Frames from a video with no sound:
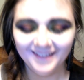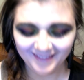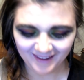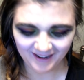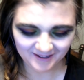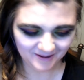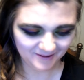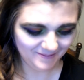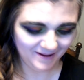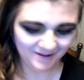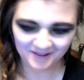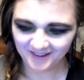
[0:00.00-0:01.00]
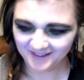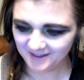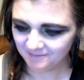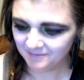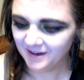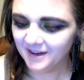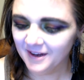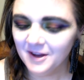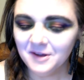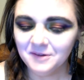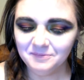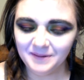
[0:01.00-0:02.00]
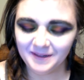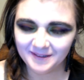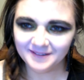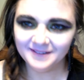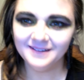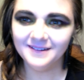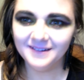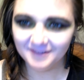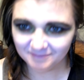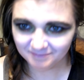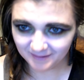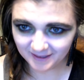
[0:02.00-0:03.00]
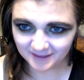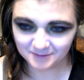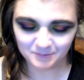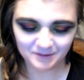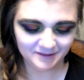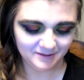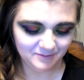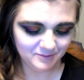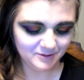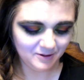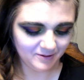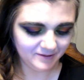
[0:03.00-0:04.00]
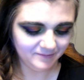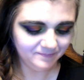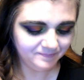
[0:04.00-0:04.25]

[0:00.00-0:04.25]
that I talk about all the time. Me and my cousin Melissa were talking.